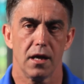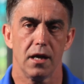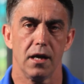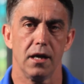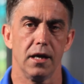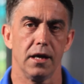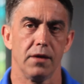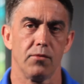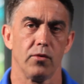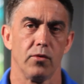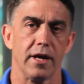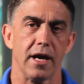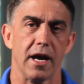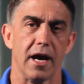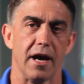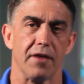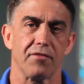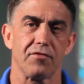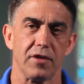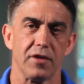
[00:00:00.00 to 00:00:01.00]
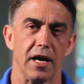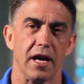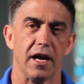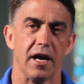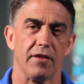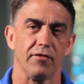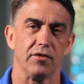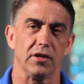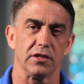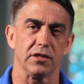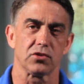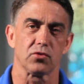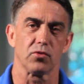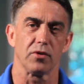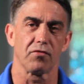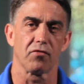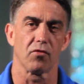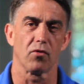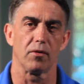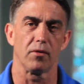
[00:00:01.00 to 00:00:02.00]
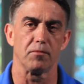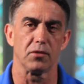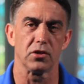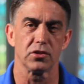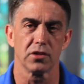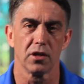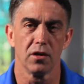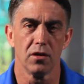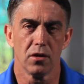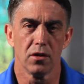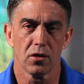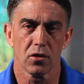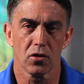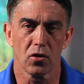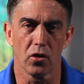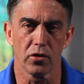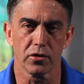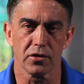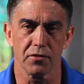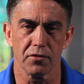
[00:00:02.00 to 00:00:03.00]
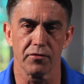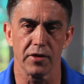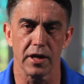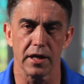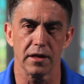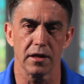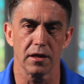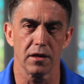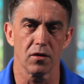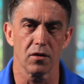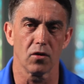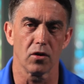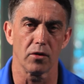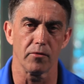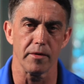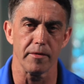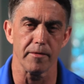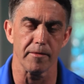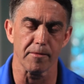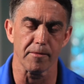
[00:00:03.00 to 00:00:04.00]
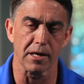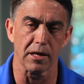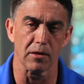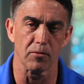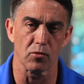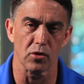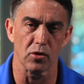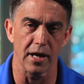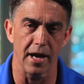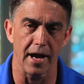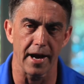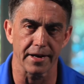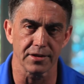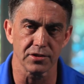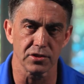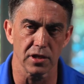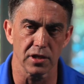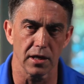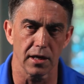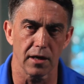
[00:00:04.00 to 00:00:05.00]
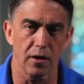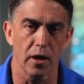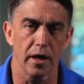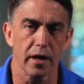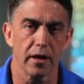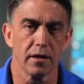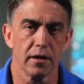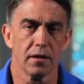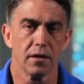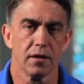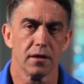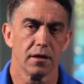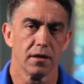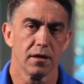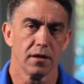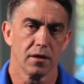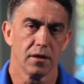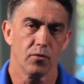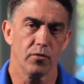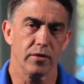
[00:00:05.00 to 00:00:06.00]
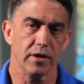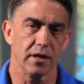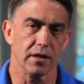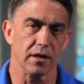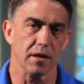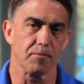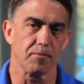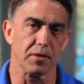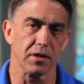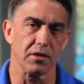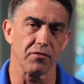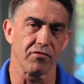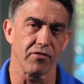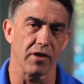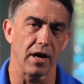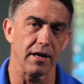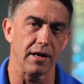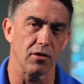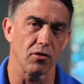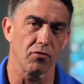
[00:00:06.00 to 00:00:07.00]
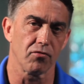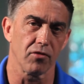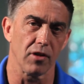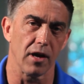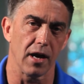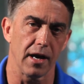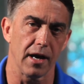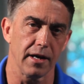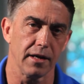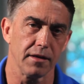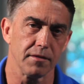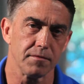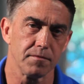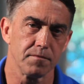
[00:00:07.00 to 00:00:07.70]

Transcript: And we have to have it as reformers cultivated, or we become reactionary. We end up in the fight or flight.